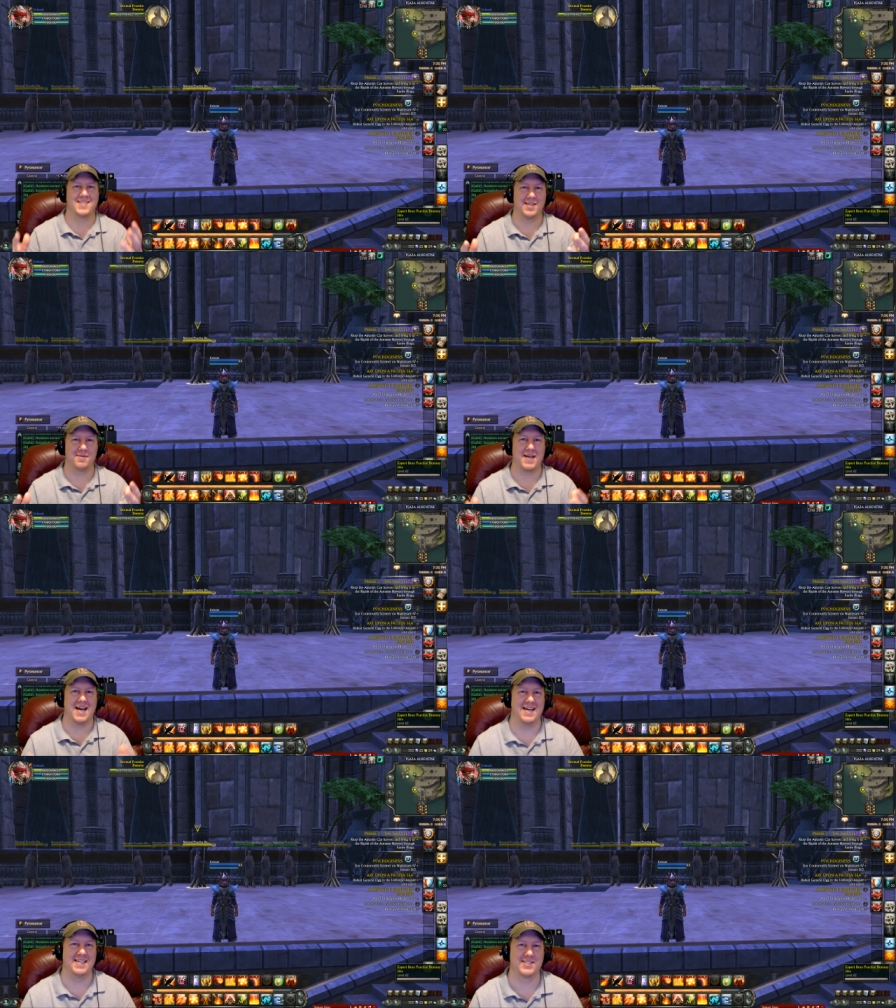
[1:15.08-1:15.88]
up
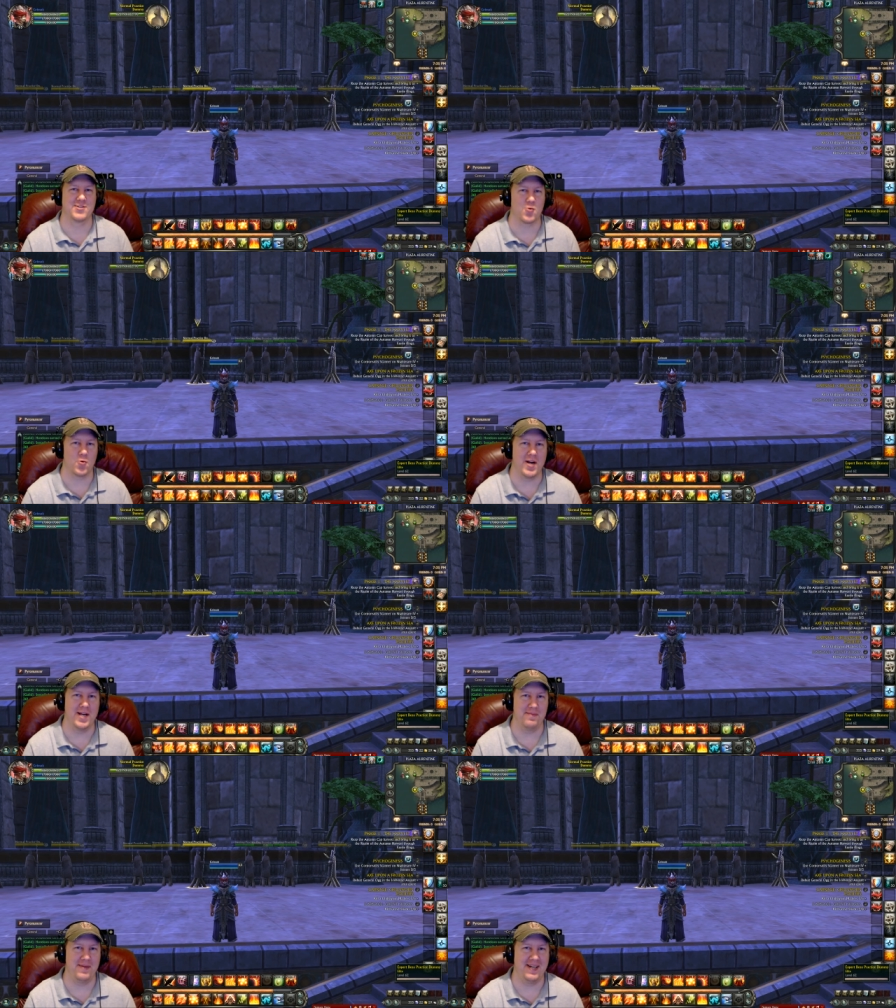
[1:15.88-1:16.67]
guys,
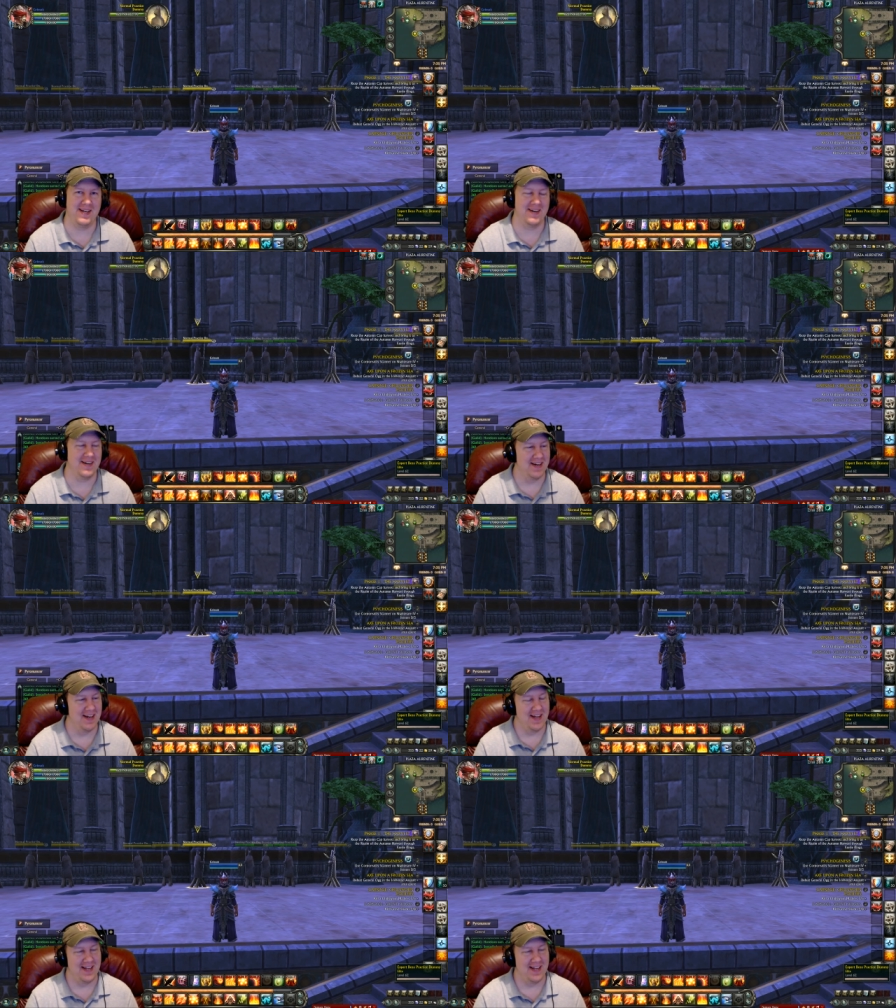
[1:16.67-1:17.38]
Grim here.